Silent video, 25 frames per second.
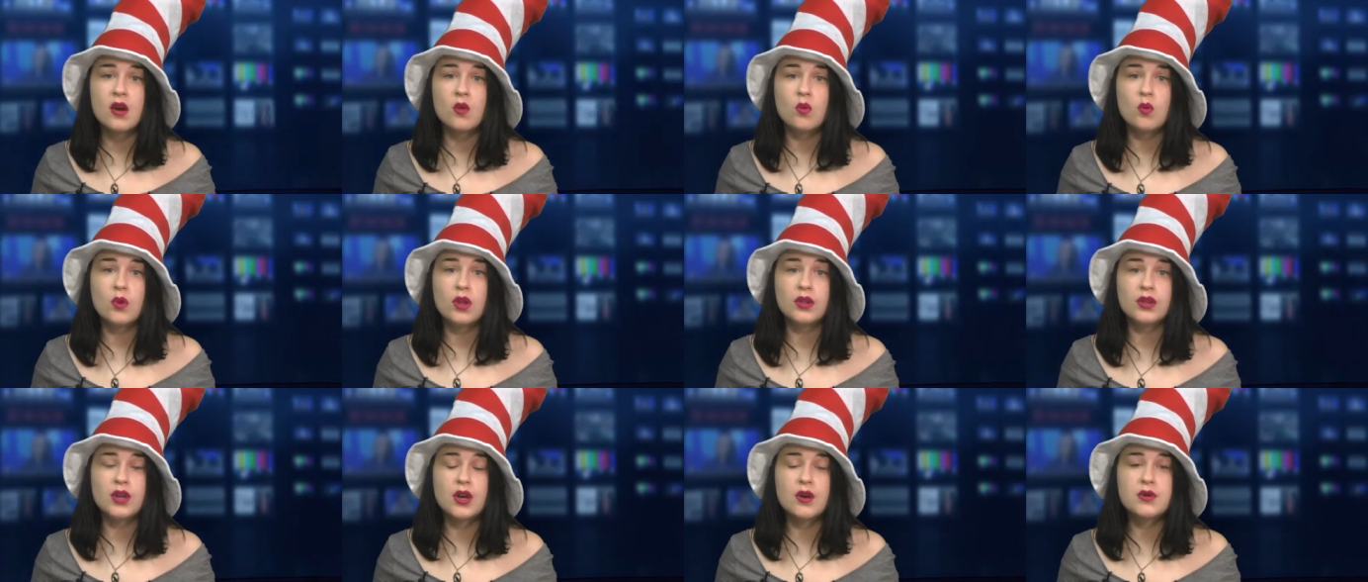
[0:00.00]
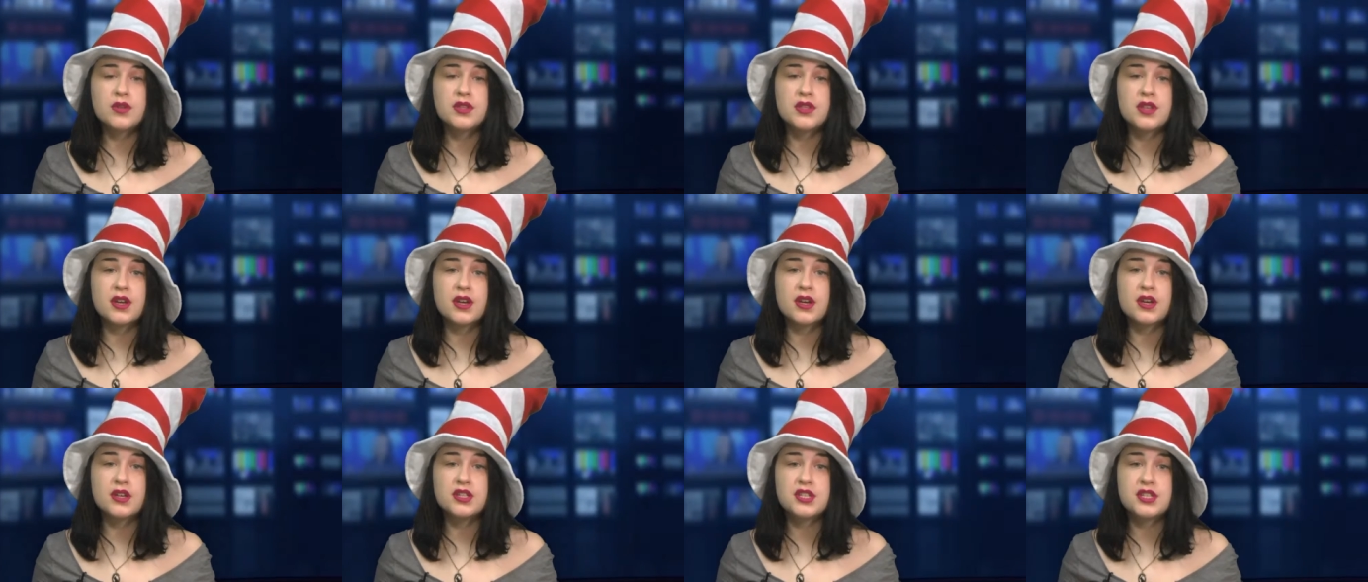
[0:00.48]
will go to
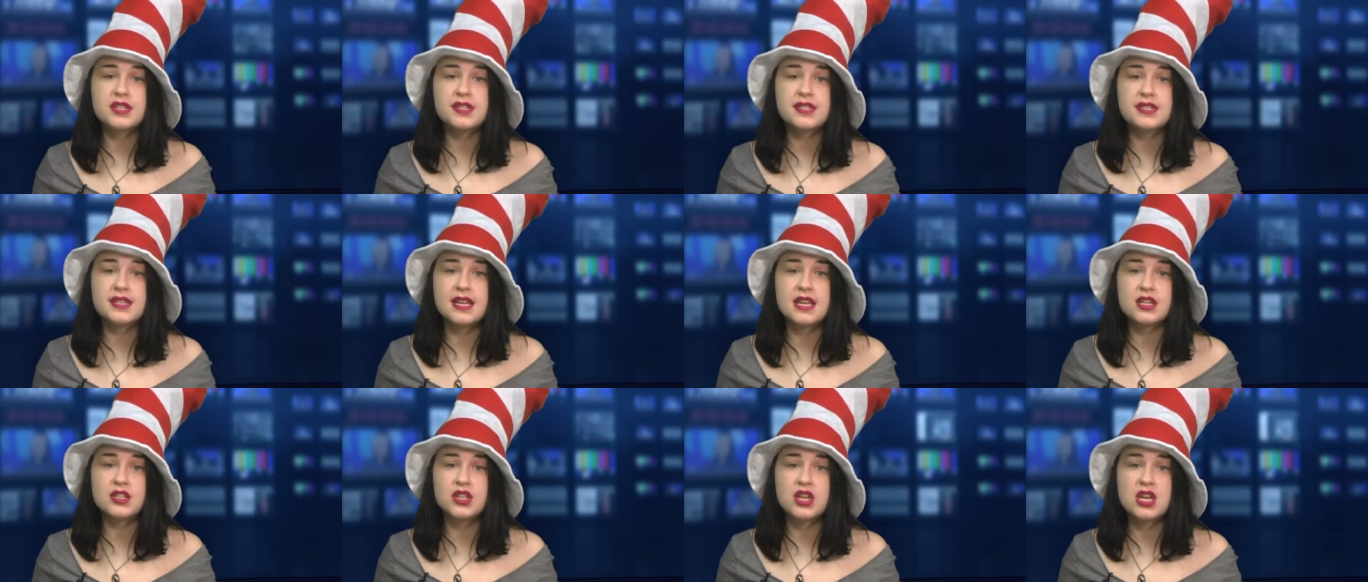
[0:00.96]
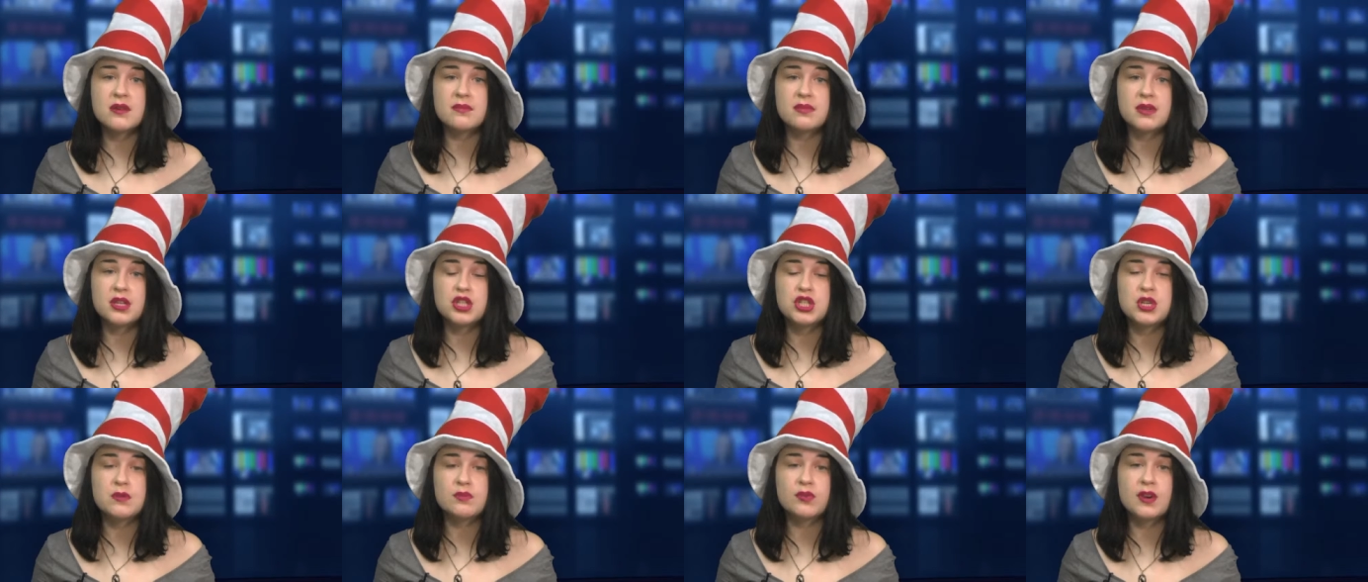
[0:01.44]
the Hershey State
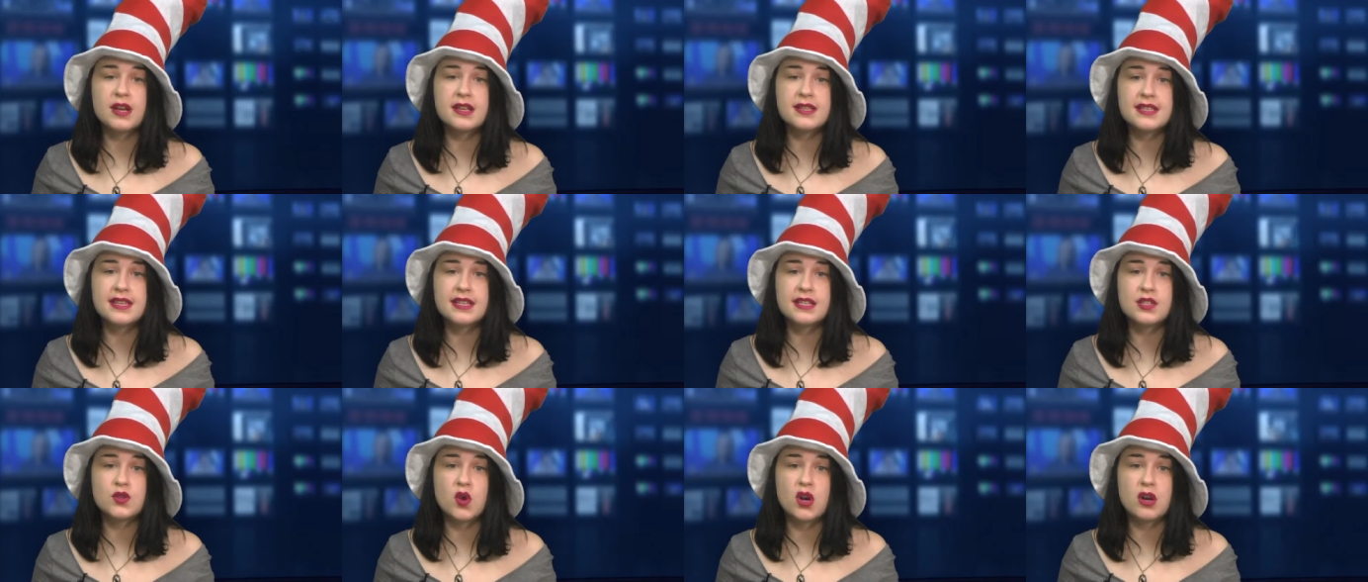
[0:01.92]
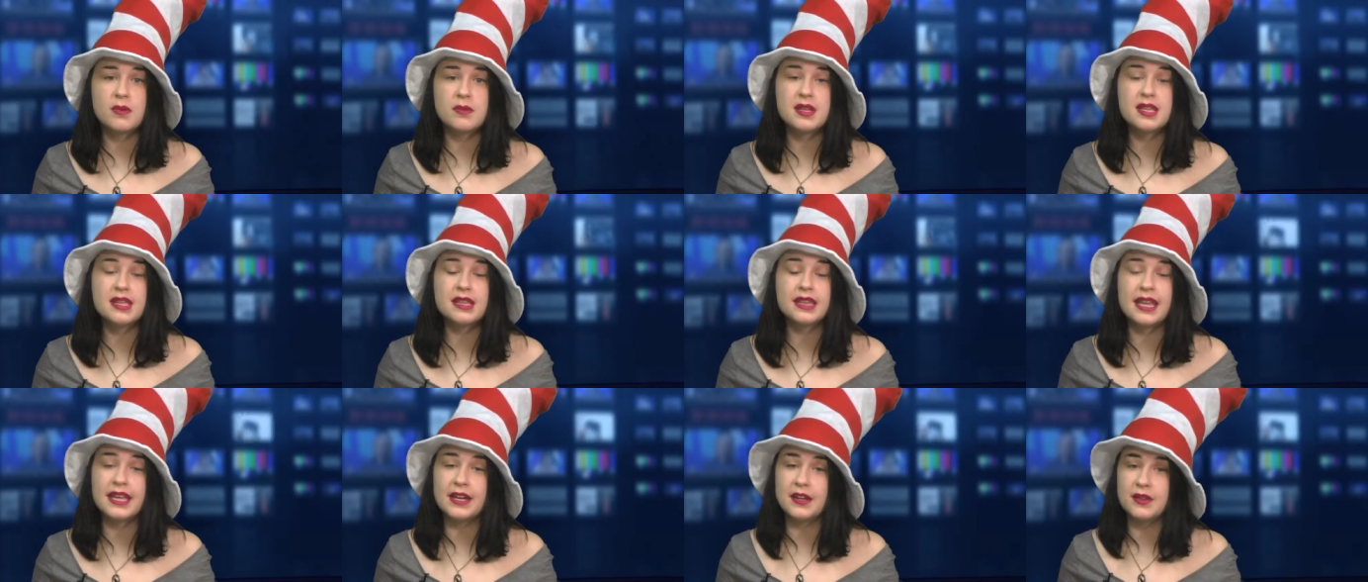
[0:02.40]
Championship Wrestling
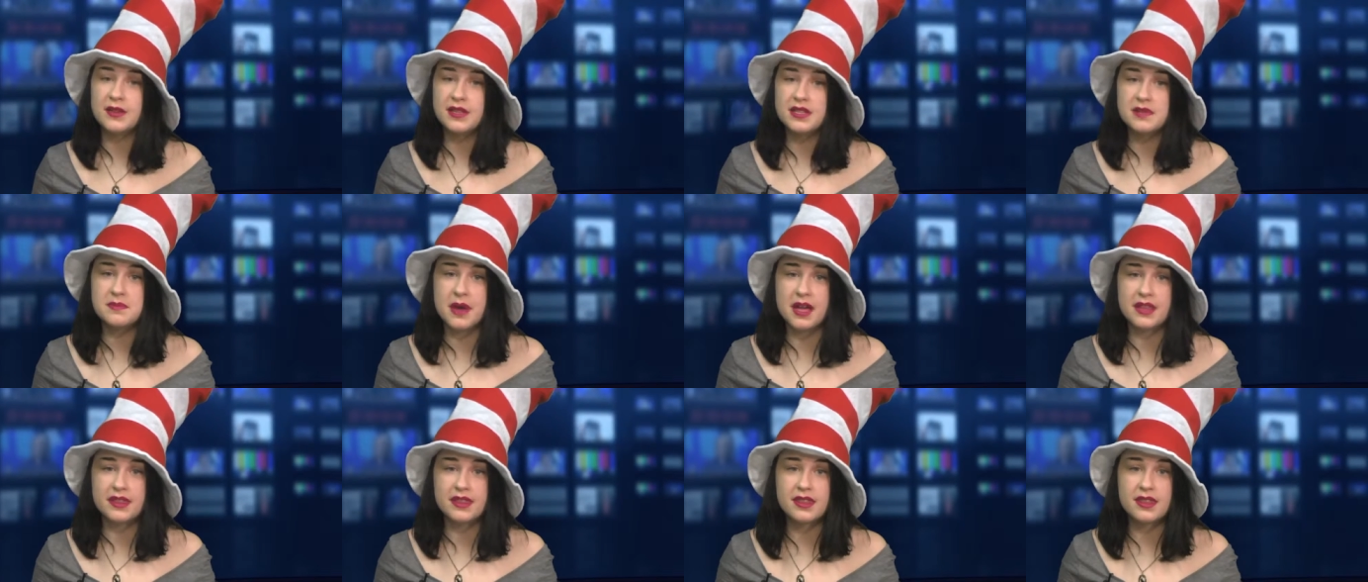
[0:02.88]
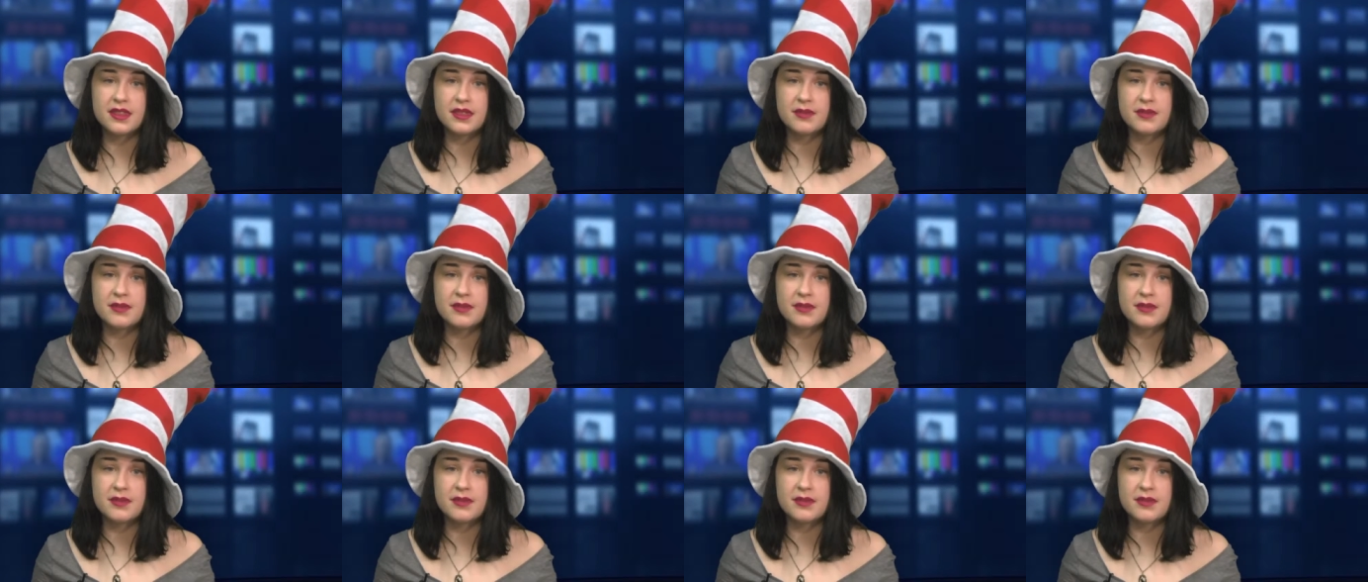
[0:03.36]
Tournament later this month.